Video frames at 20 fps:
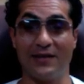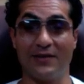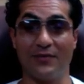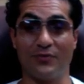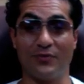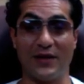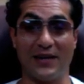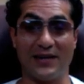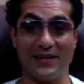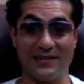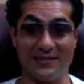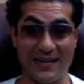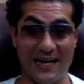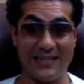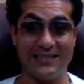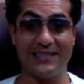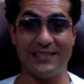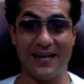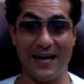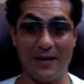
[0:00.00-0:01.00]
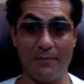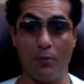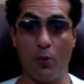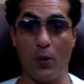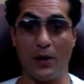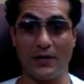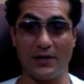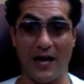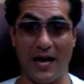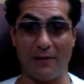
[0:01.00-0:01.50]
than
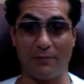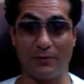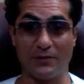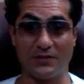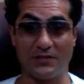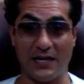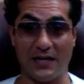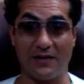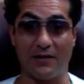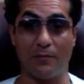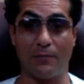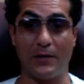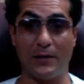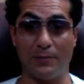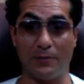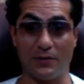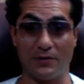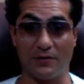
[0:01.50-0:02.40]
99.9% of the people